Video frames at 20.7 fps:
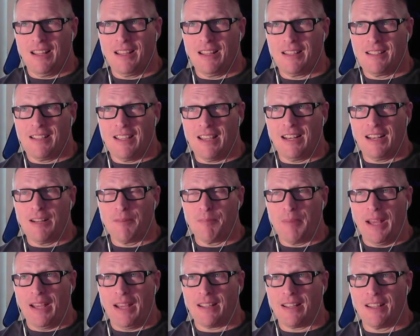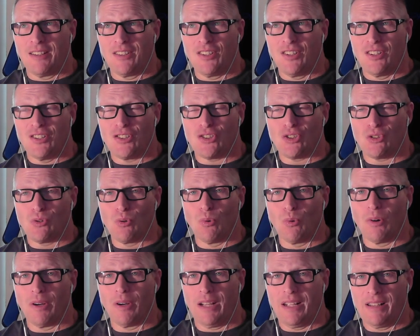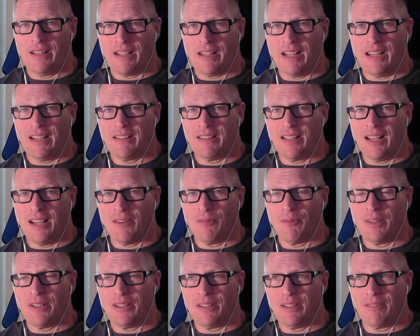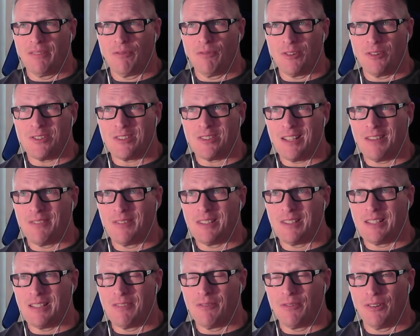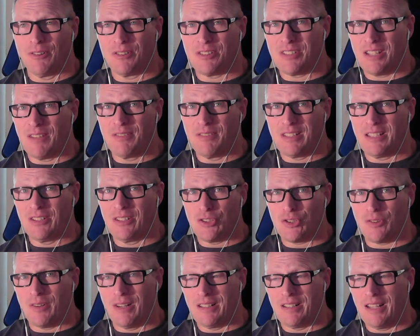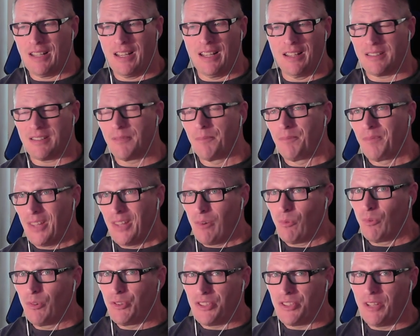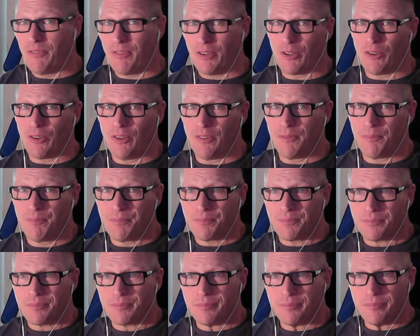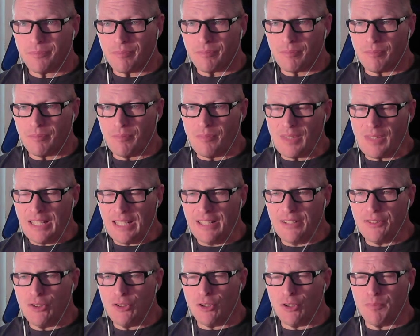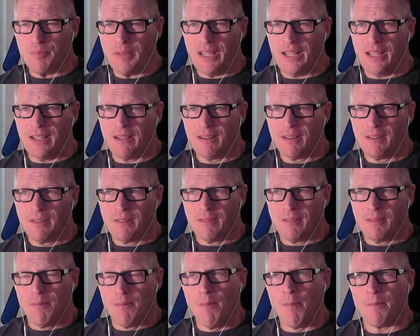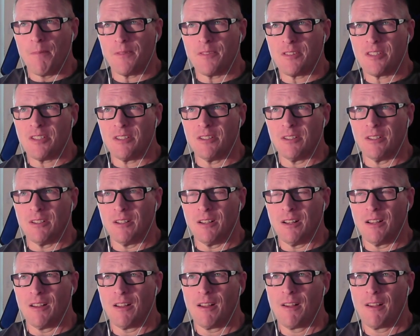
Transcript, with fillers: getting back into the story that I had not written for 17, for 17 straight days was difficult. And it took me till